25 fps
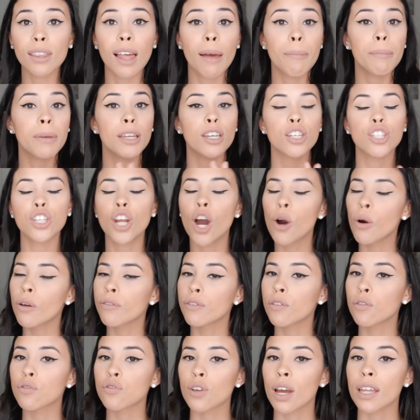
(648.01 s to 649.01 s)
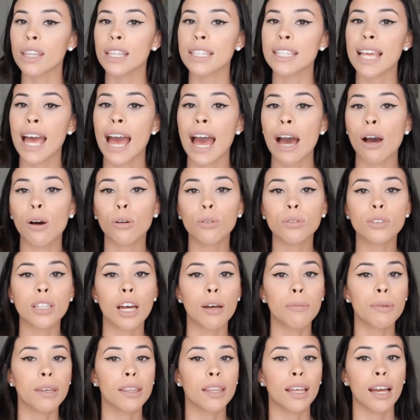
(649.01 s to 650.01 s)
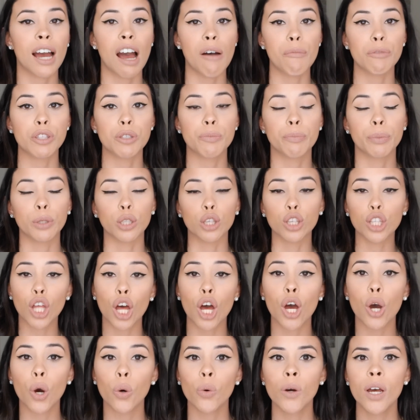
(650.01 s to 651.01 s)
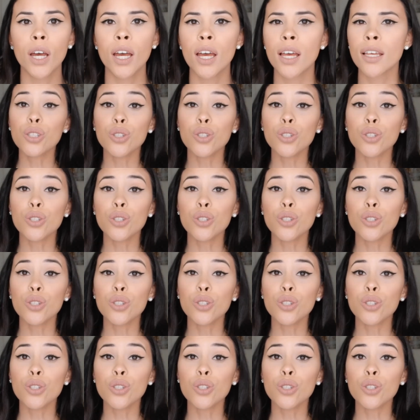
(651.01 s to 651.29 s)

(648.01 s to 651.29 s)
Let me know if you've tried this out. Tell me in the comments below.